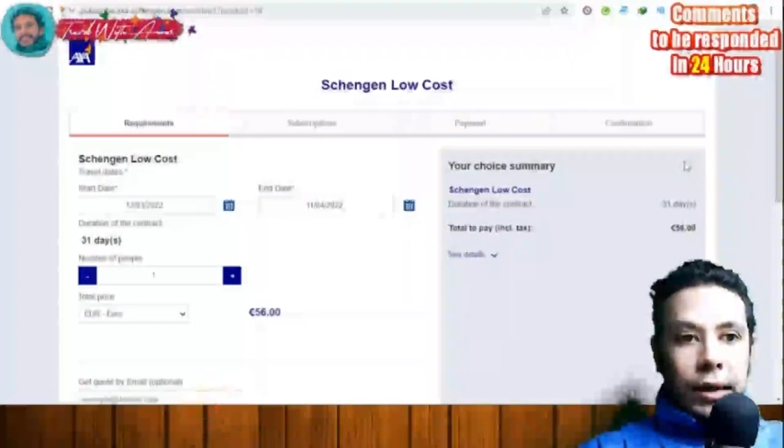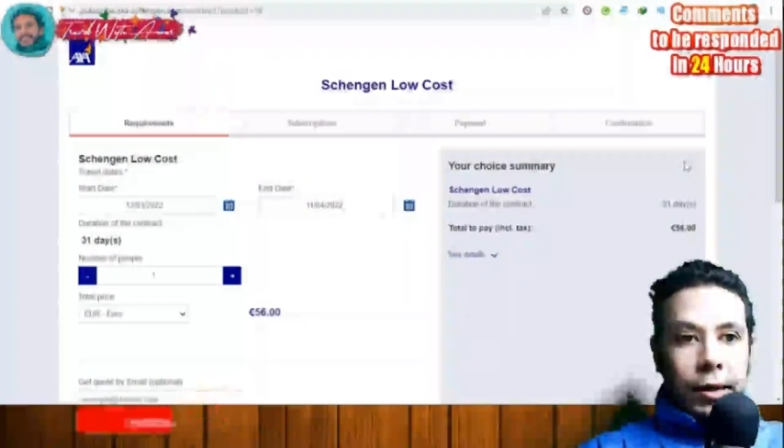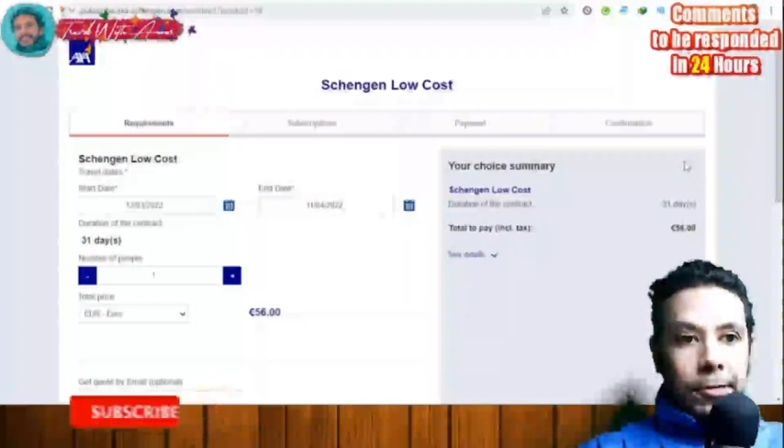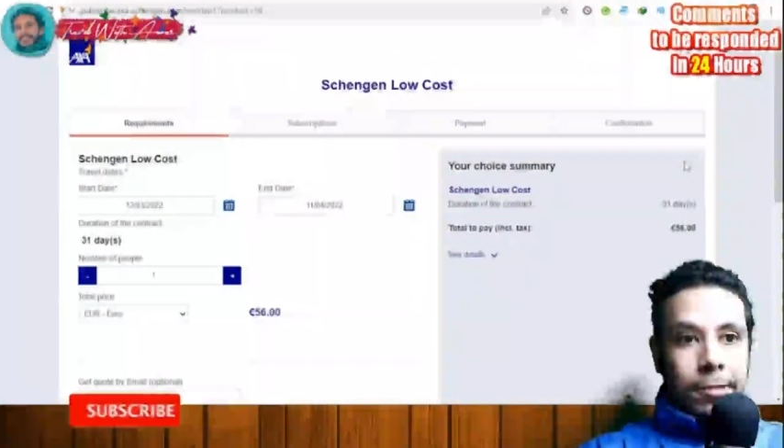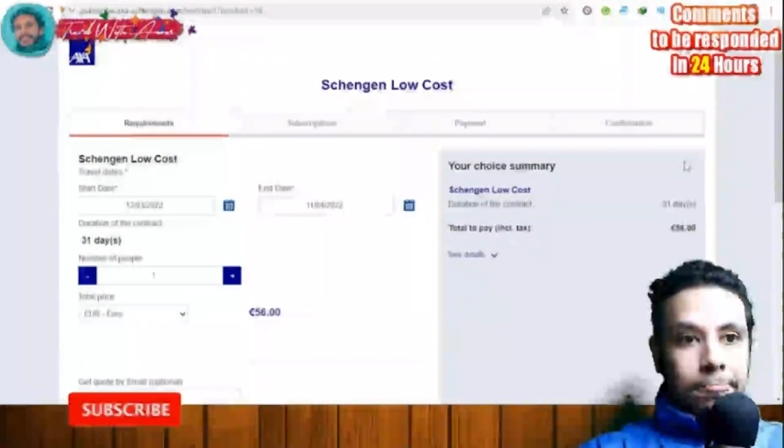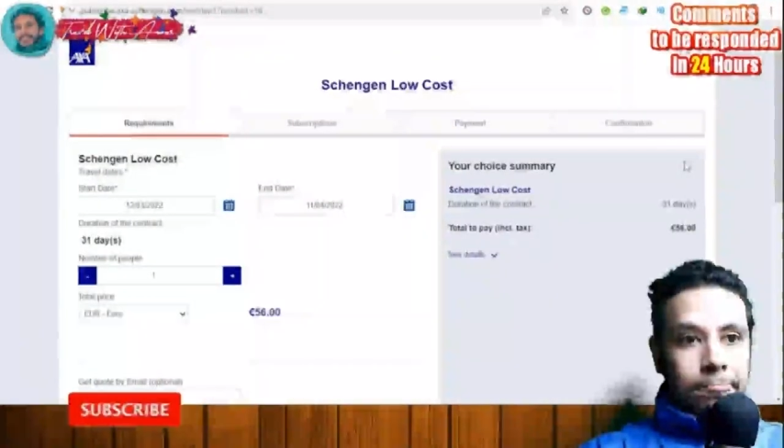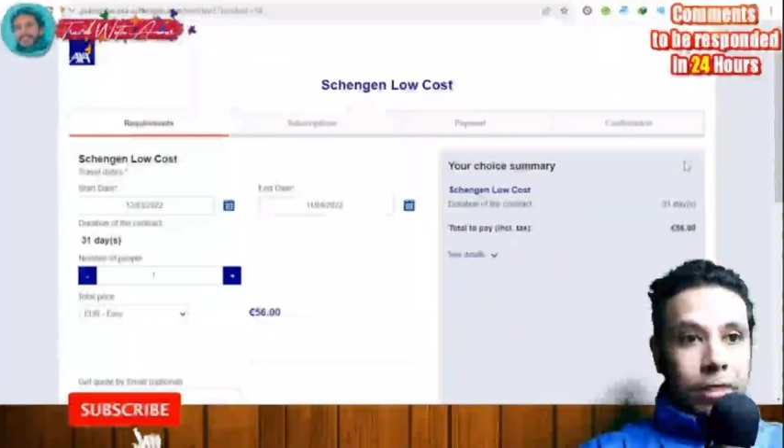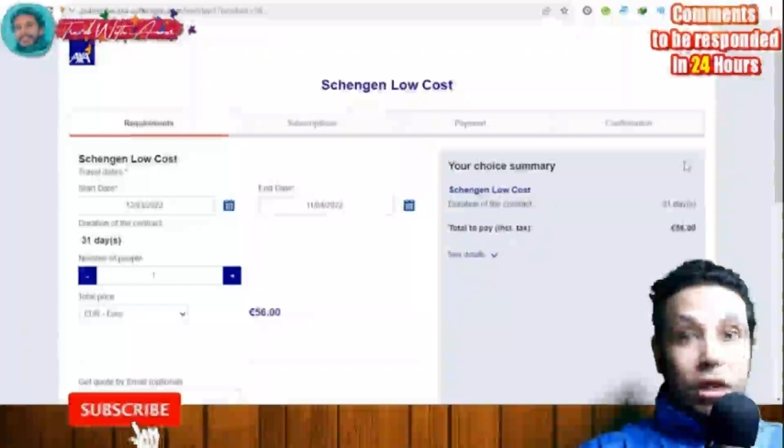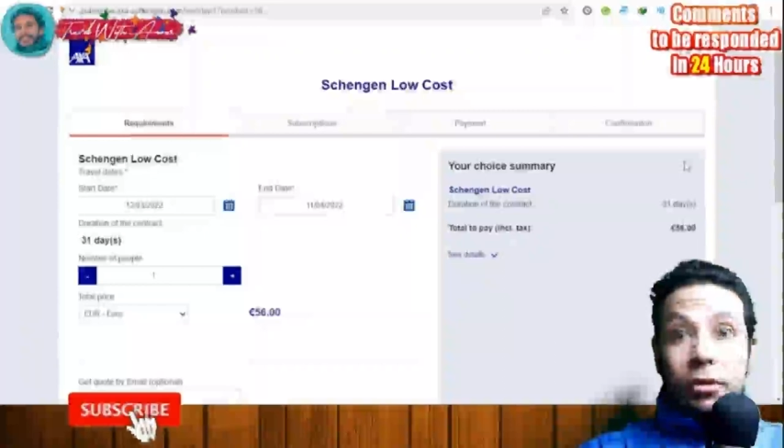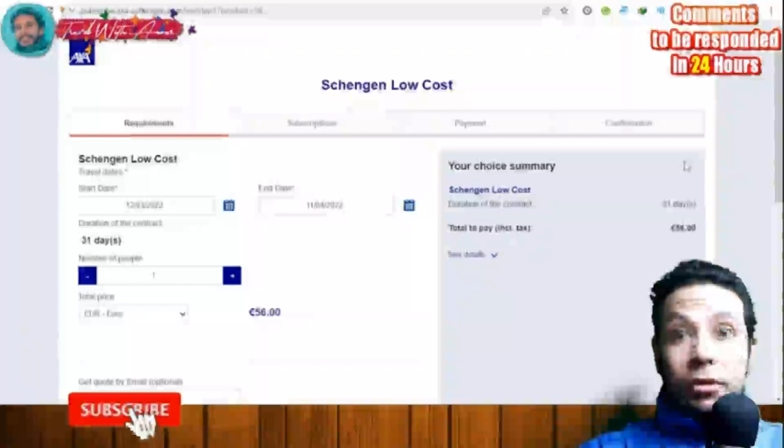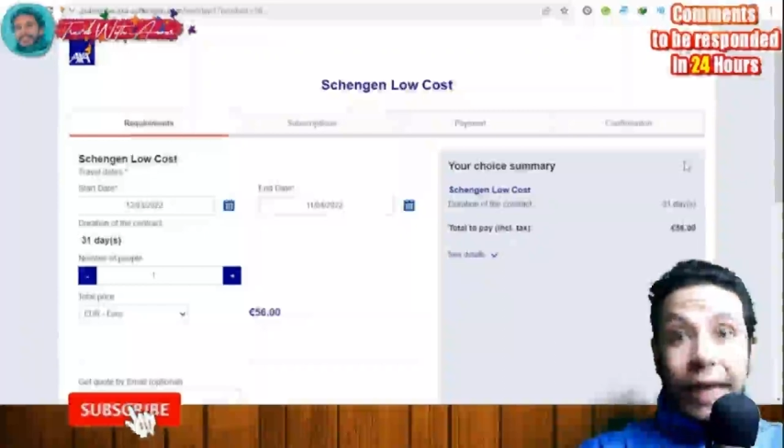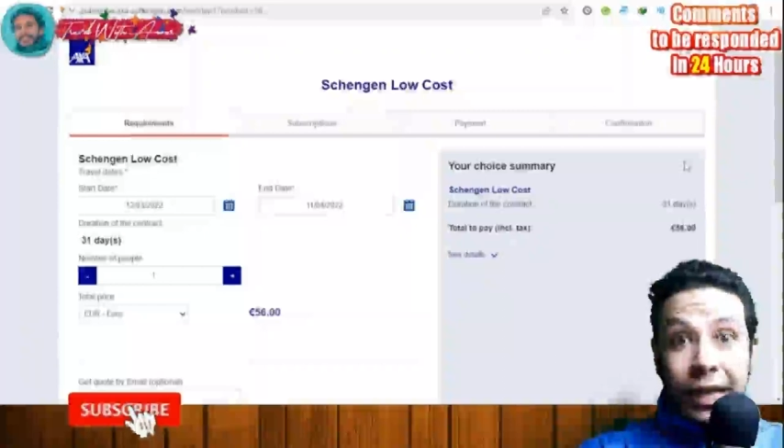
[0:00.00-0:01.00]
um,
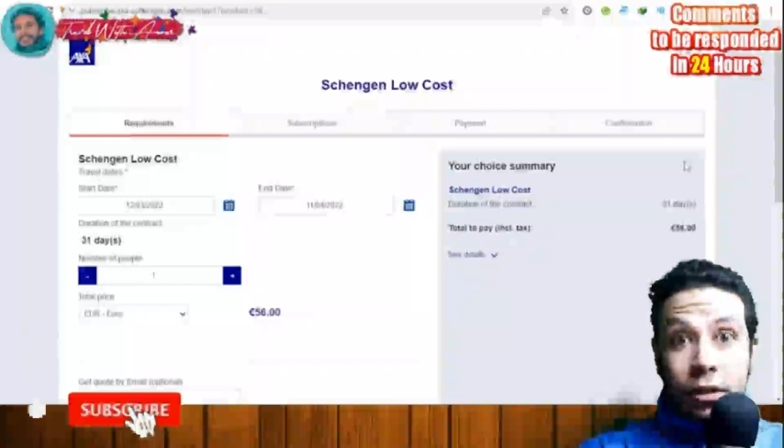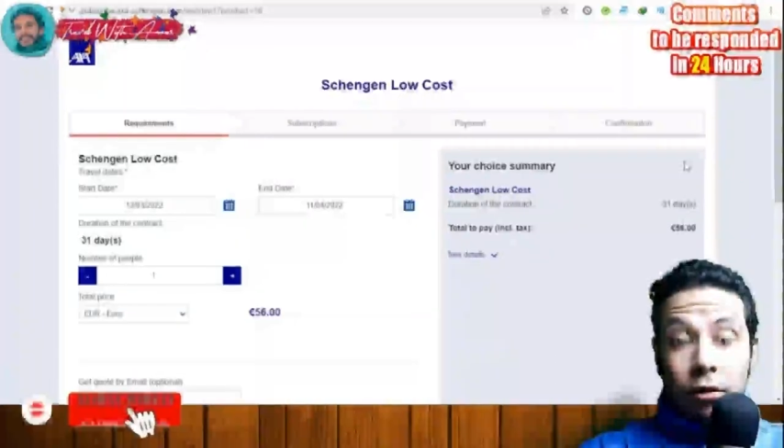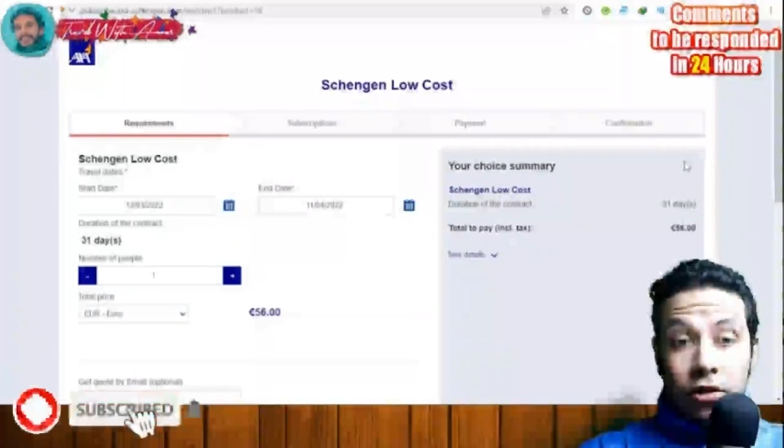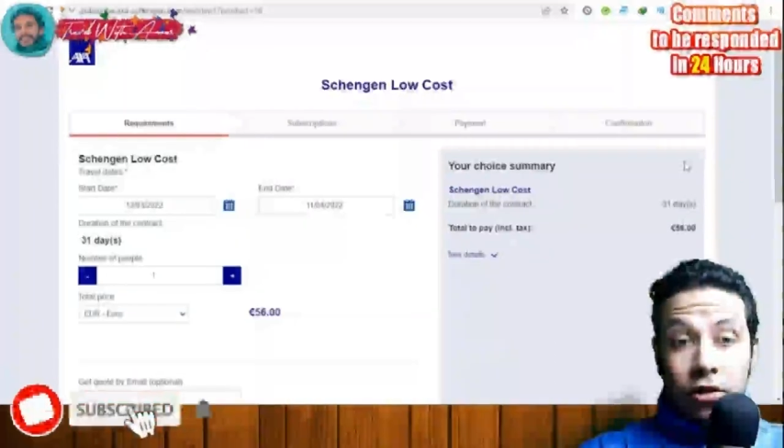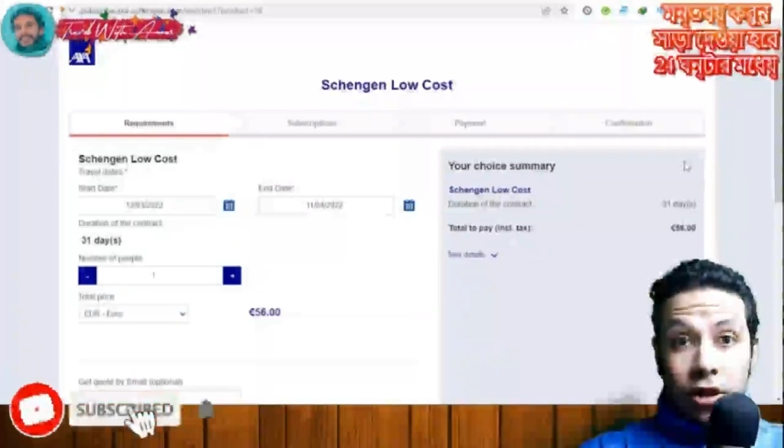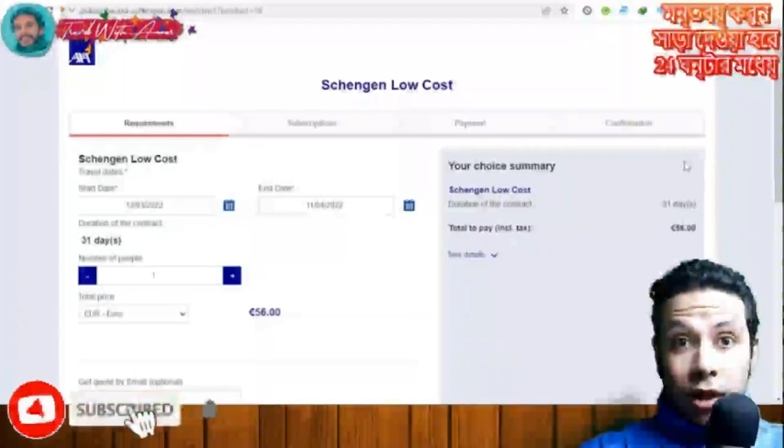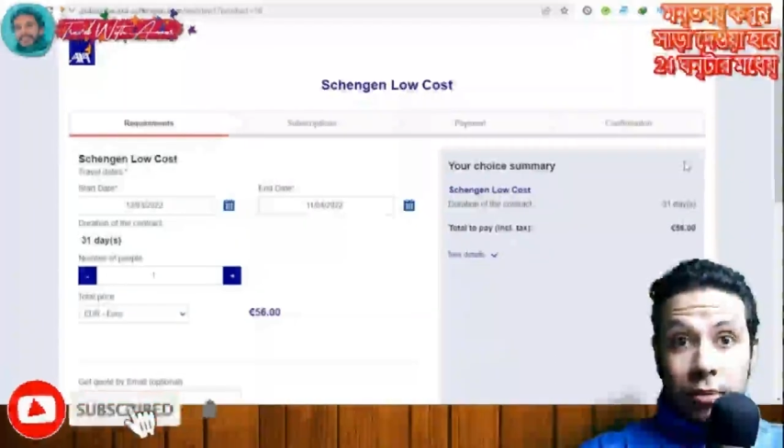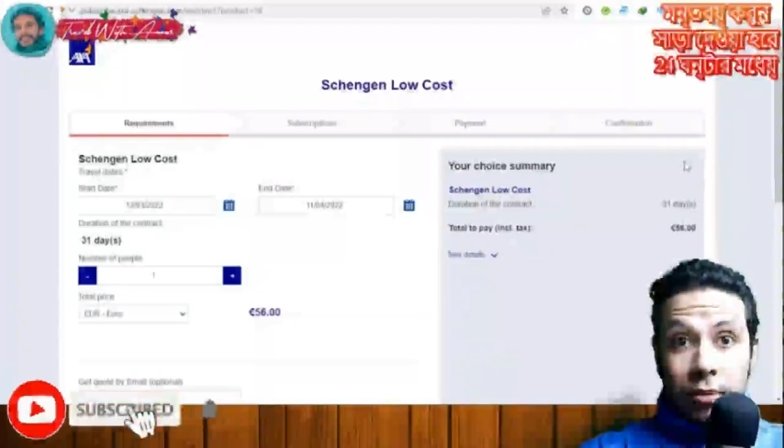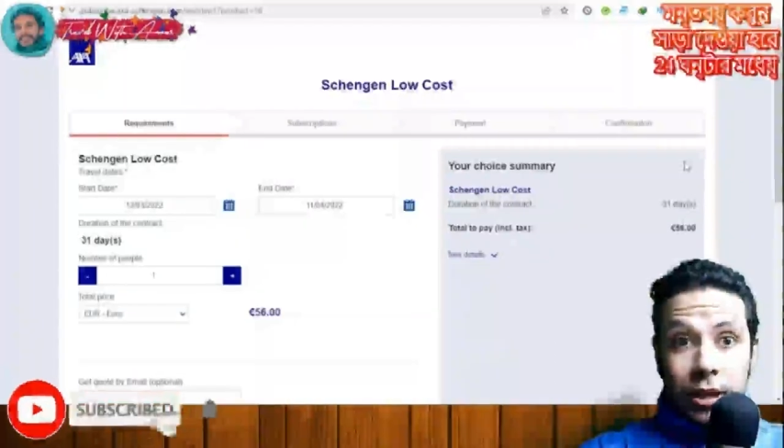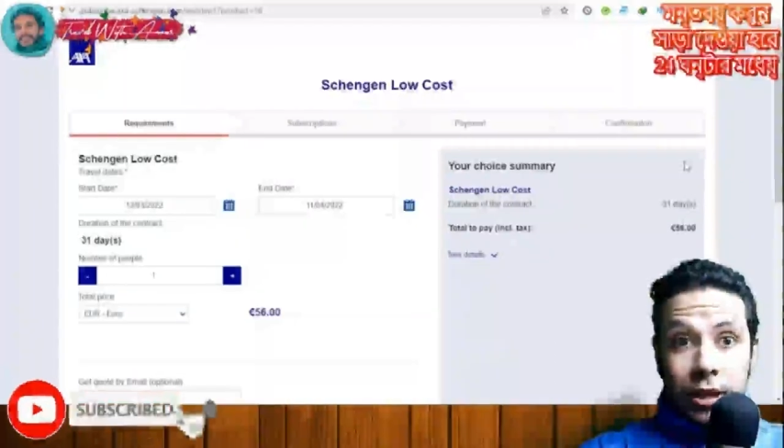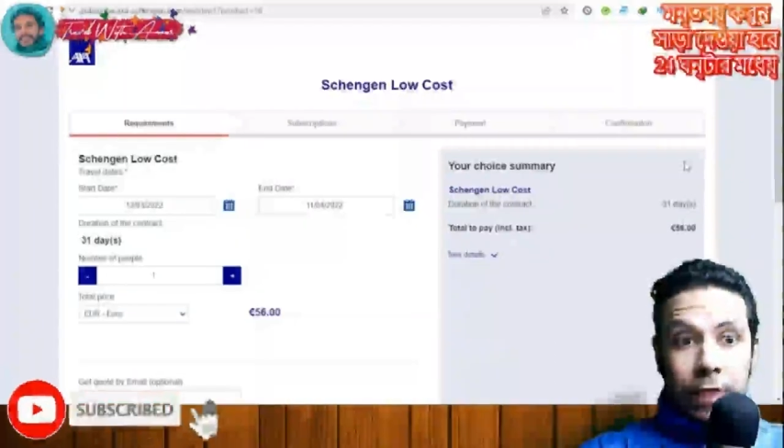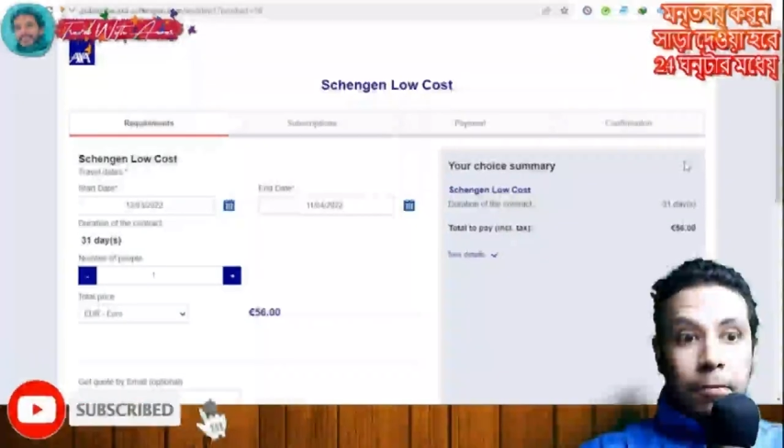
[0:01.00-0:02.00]
the rate of the
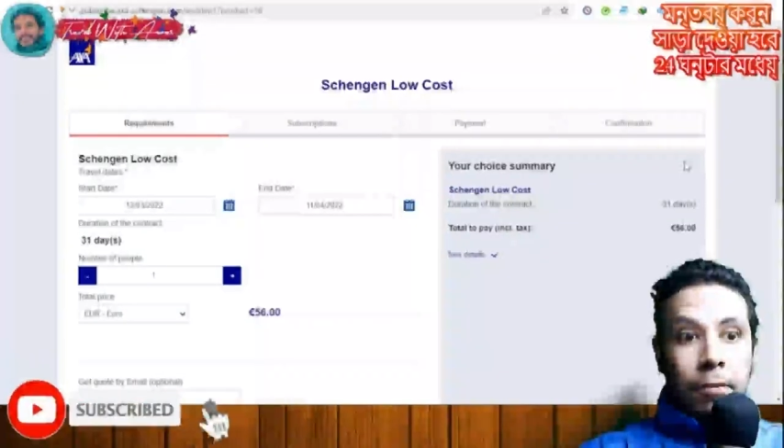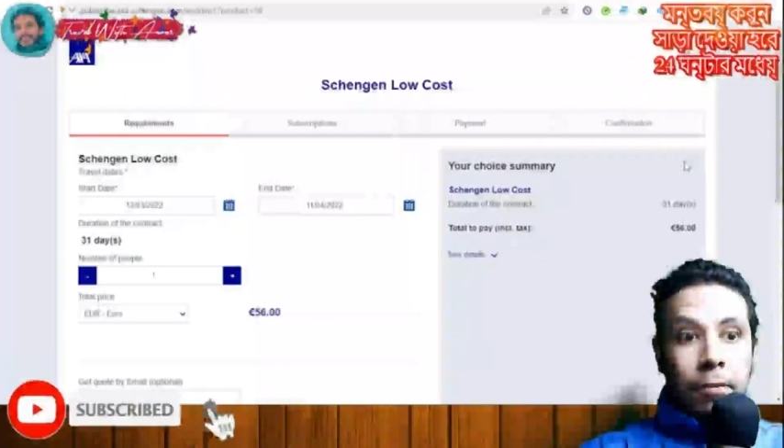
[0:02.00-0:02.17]
company